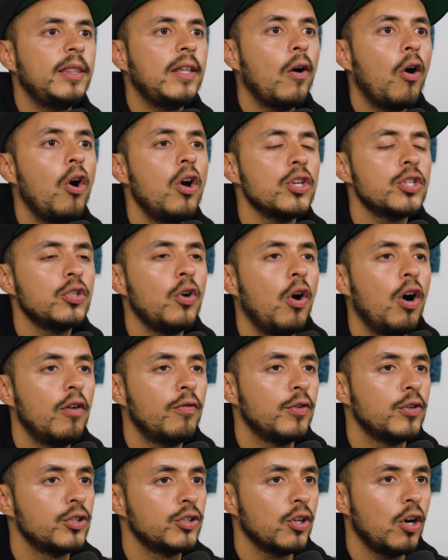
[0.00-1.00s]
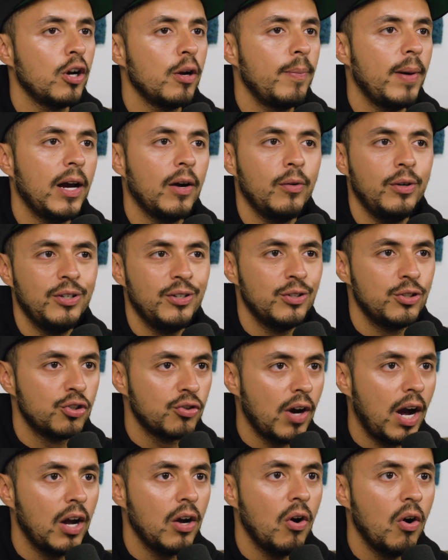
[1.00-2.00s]
But they also offer a starter pack where you can
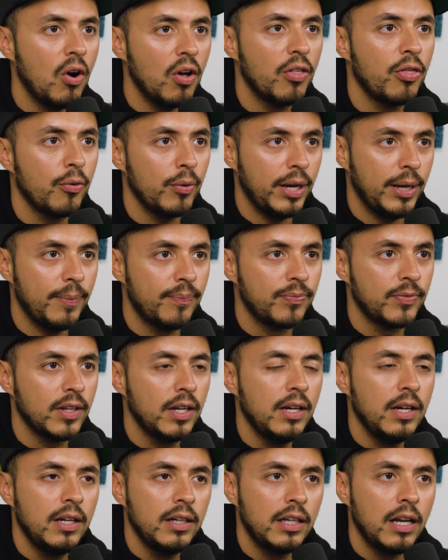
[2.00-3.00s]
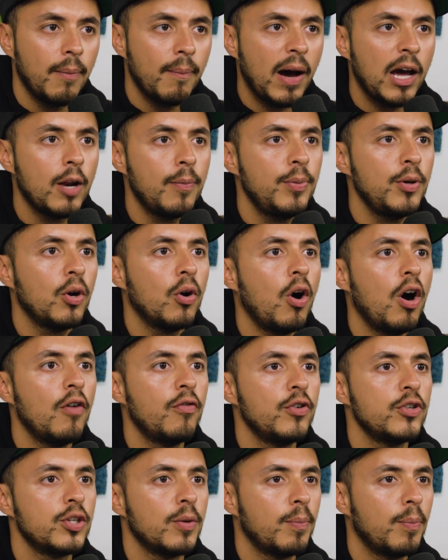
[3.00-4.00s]
try all three. Now, MitoPure
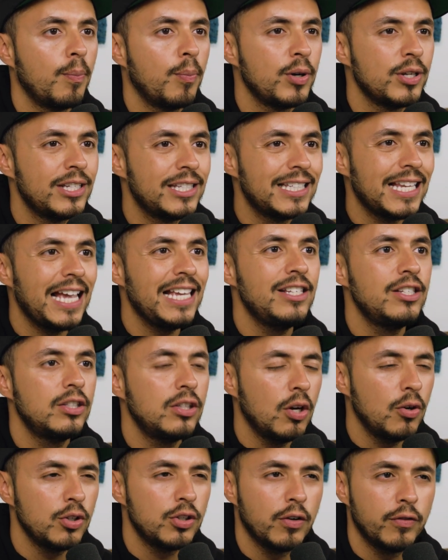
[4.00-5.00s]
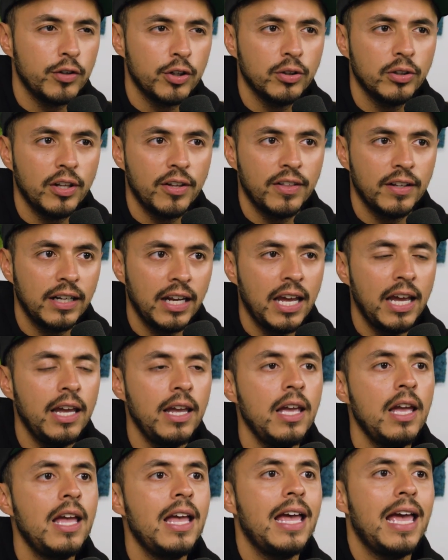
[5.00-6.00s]
offers a precise dose of urolithin
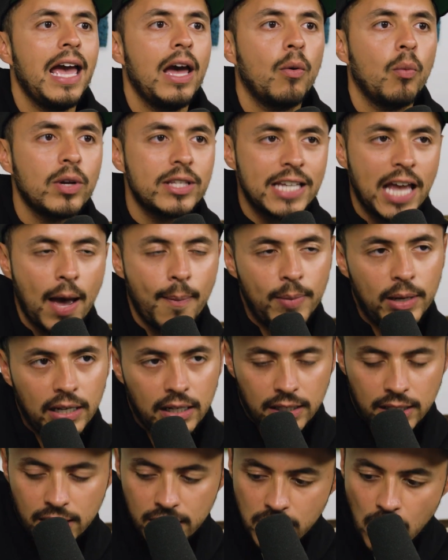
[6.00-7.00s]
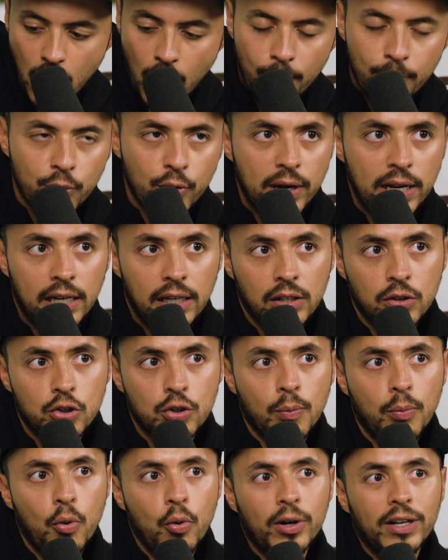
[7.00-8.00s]
A, and what's happening is it's upgrading and
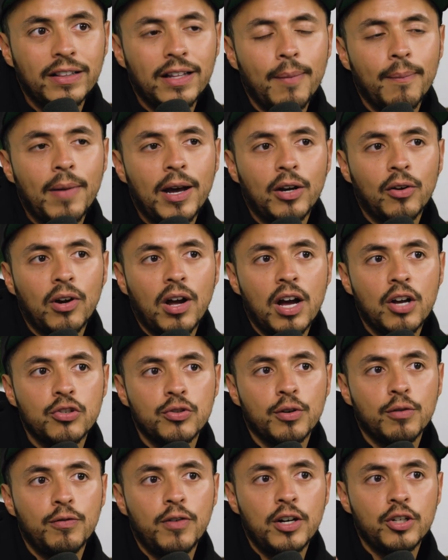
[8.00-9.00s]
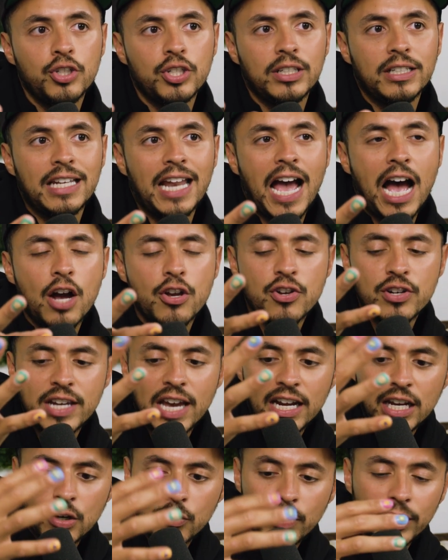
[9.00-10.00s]
supporting that mitochondrial function. Now you're
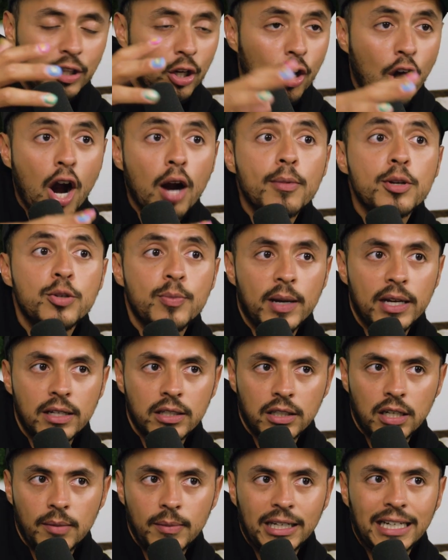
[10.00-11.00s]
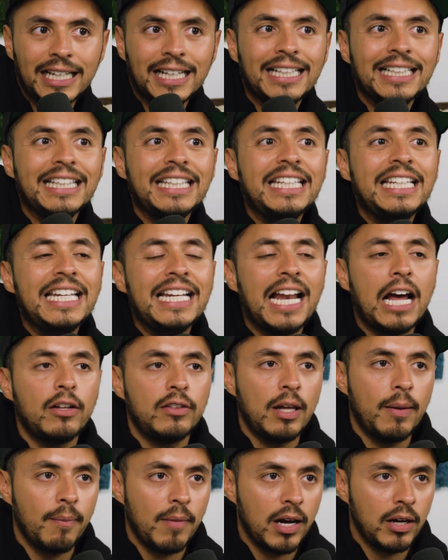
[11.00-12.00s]
getting rid, the garbage man is coming and cleaning
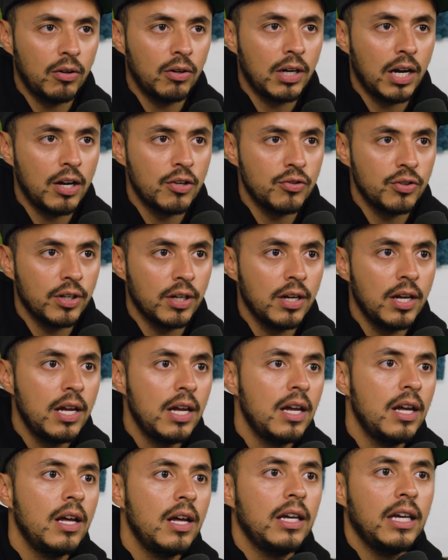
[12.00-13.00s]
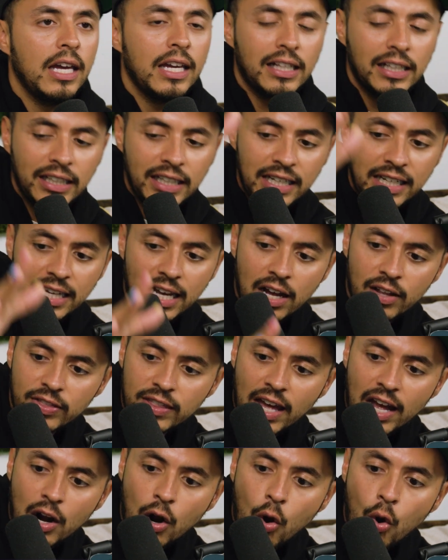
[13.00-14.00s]
out that mitochondria mitochondria and cleaning
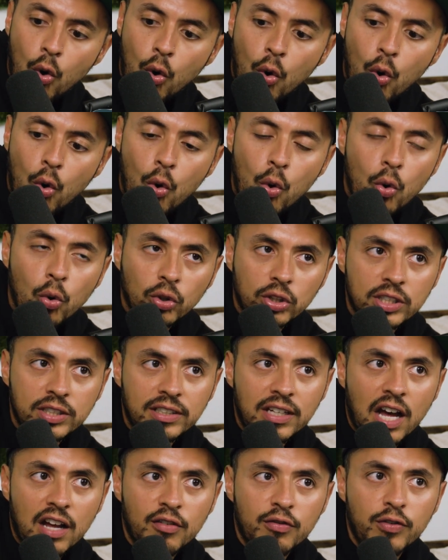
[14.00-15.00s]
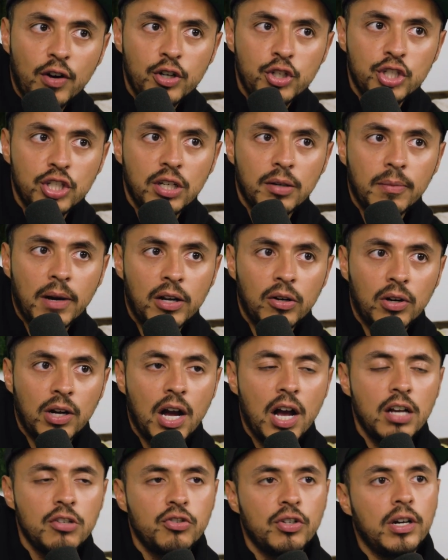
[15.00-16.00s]
out that old, non functioning
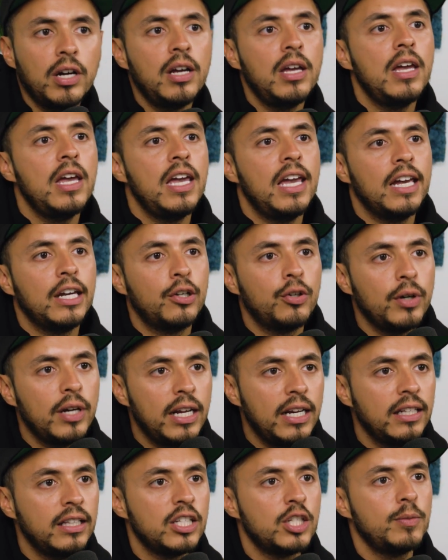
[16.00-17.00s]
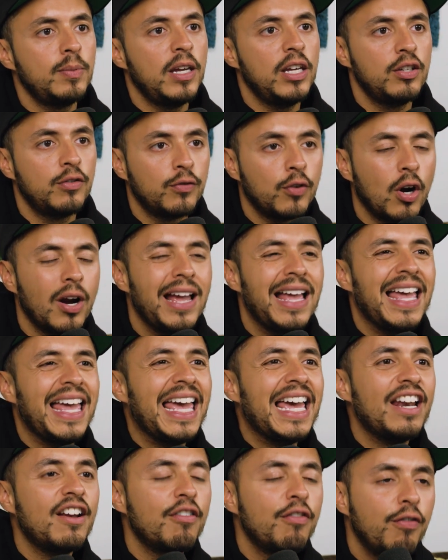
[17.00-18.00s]
mitochondria and creating the space for
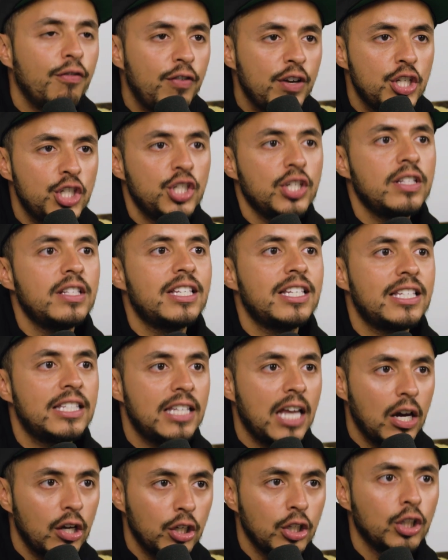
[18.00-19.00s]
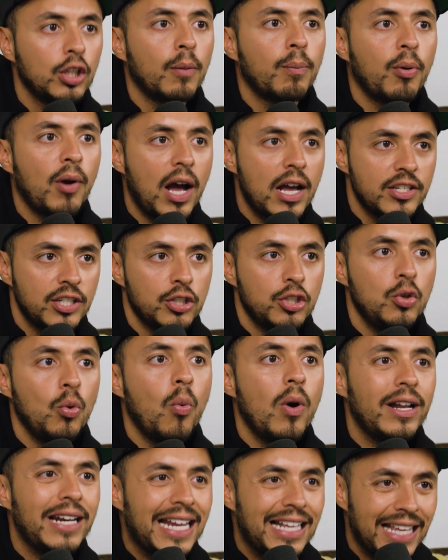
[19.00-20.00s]
an efficient cellular process. You
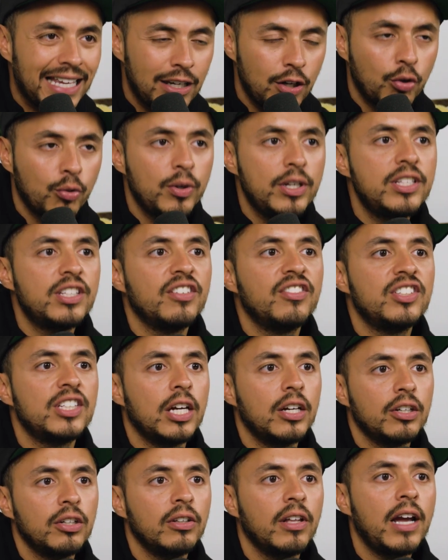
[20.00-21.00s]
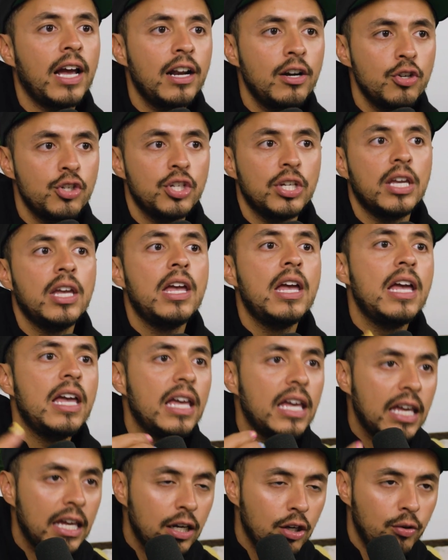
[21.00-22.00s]
want increase of cellular energy,
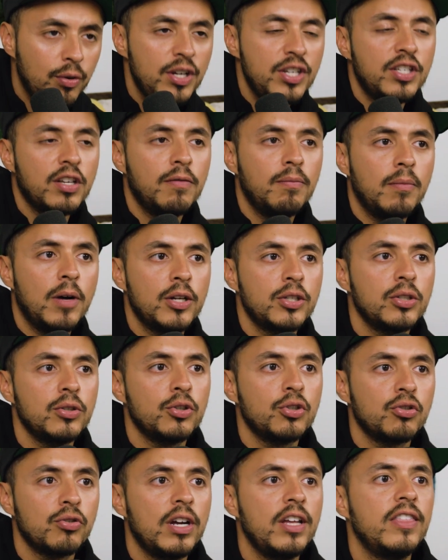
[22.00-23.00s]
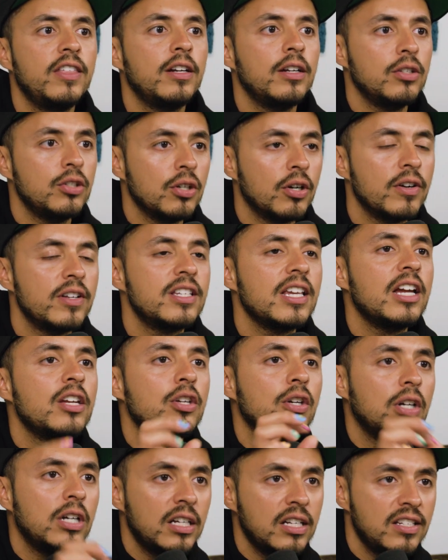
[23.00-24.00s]
increase of muscle strength and endurance,
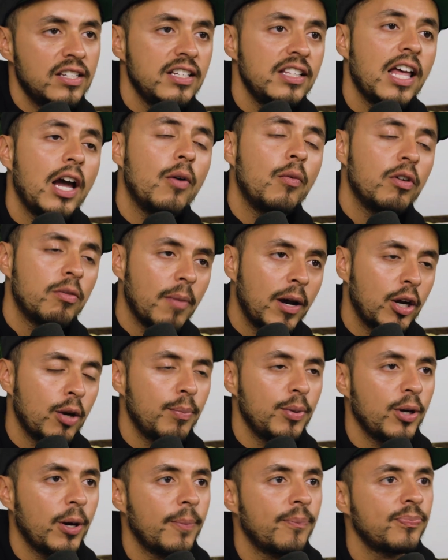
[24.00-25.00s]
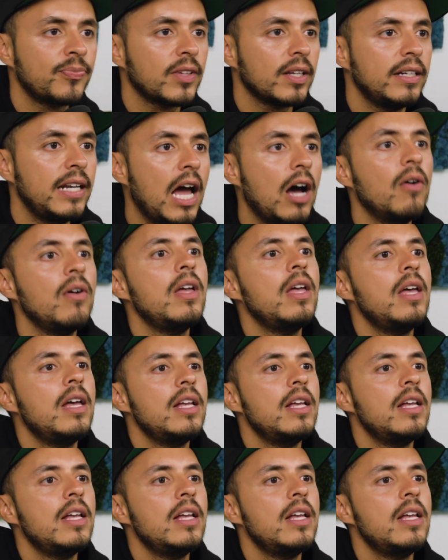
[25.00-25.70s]
and you're going to see that with MitoPure. Now,